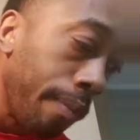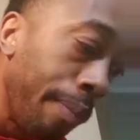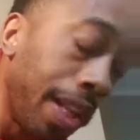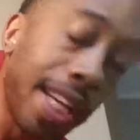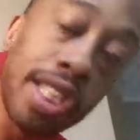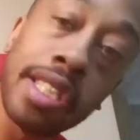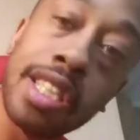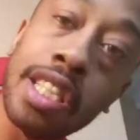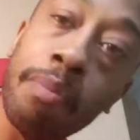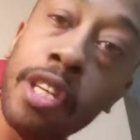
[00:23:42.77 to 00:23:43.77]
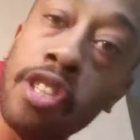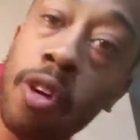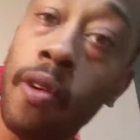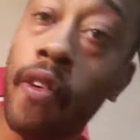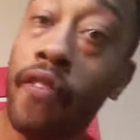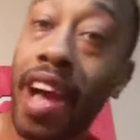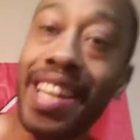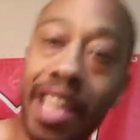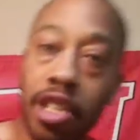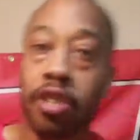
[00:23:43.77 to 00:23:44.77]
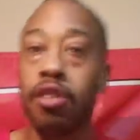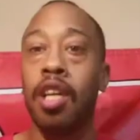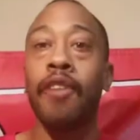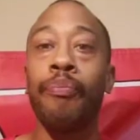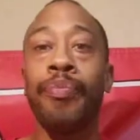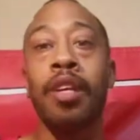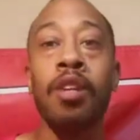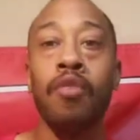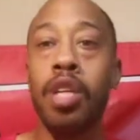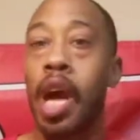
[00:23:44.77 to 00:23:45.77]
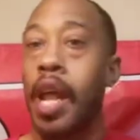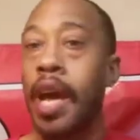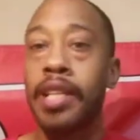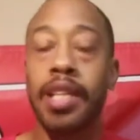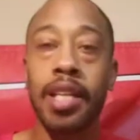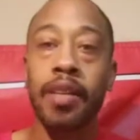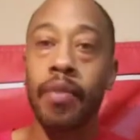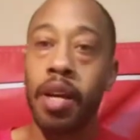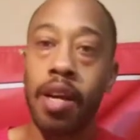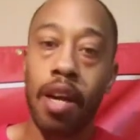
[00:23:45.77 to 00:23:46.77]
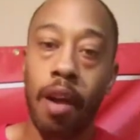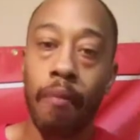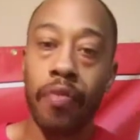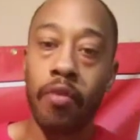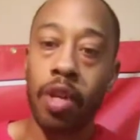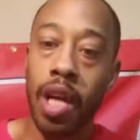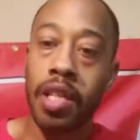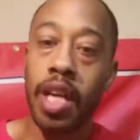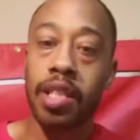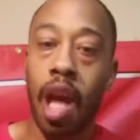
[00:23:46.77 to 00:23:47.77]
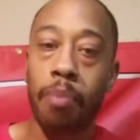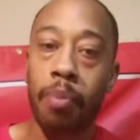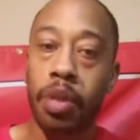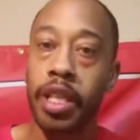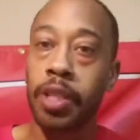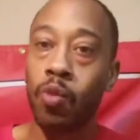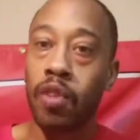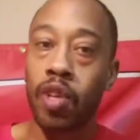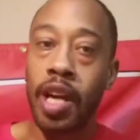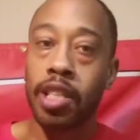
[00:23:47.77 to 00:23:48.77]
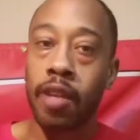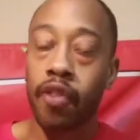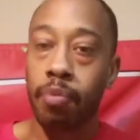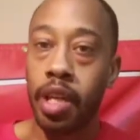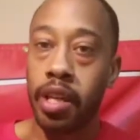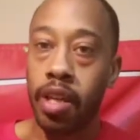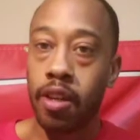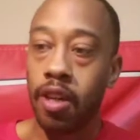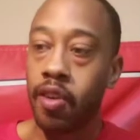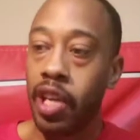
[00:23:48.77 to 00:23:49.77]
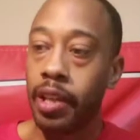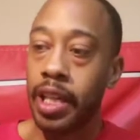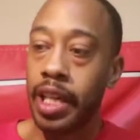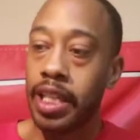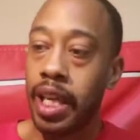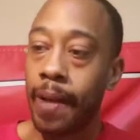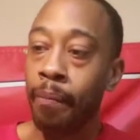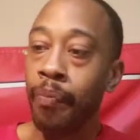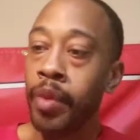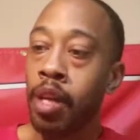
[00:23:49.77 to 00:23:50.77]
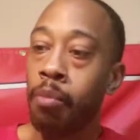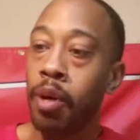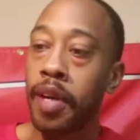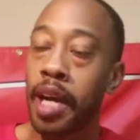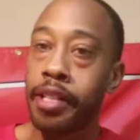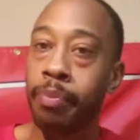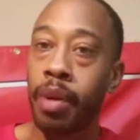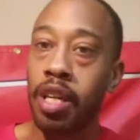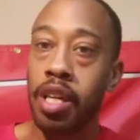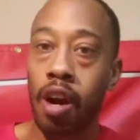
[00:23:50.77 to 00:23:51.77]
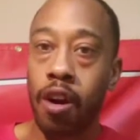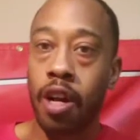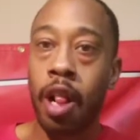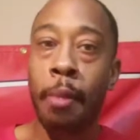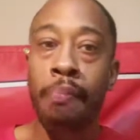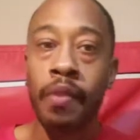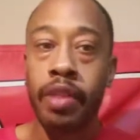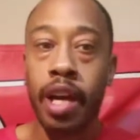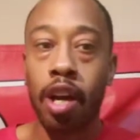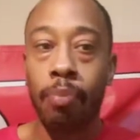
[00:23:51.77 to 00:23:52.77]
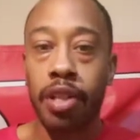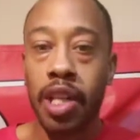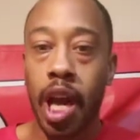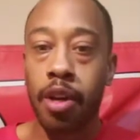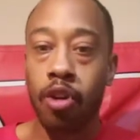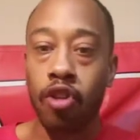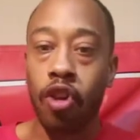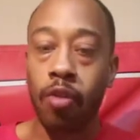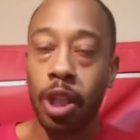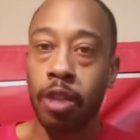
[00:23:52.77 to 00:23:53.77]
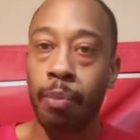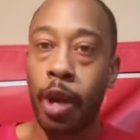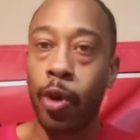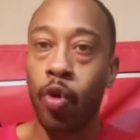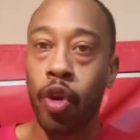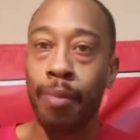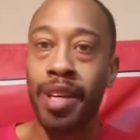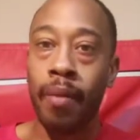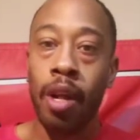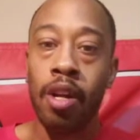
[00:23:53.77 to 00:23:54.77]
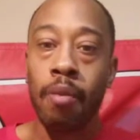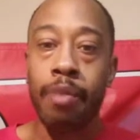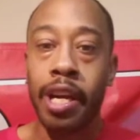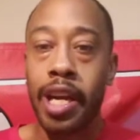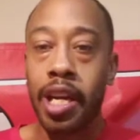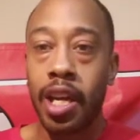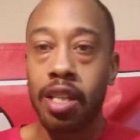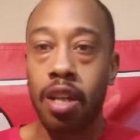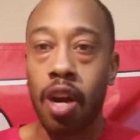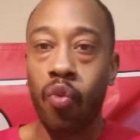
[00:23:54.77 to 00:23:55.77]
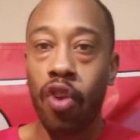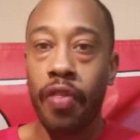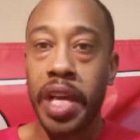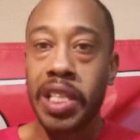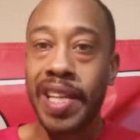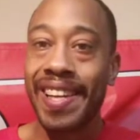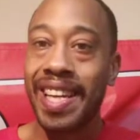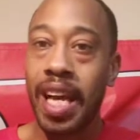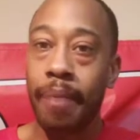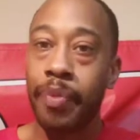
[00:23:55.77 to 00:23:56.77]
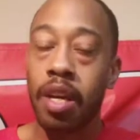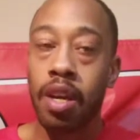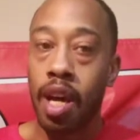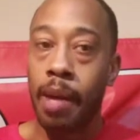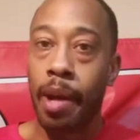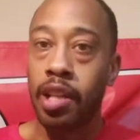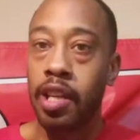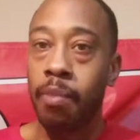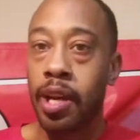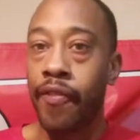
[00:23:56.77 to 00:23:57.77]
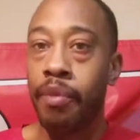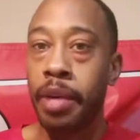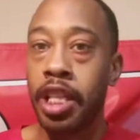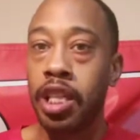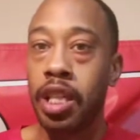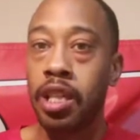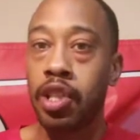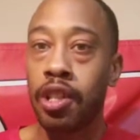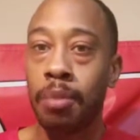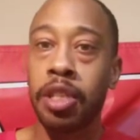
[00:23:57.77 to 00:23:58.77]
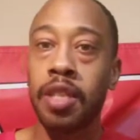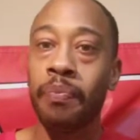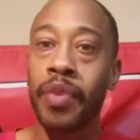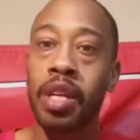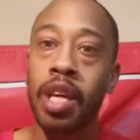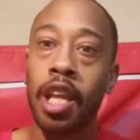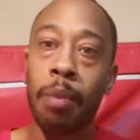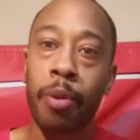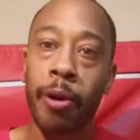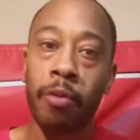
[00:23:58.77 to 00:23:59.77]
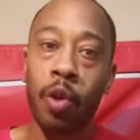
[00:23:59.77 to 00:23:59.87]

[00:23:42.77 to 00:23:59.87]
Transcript: bless this ministry with a financial gift, we're not asking. We're not that type of place where we're asking for money or anything like that. But God has put in your heart to help us kind of grow, get some better equipment, better editing software, things like that. I'll leave my information in the description. Any prayer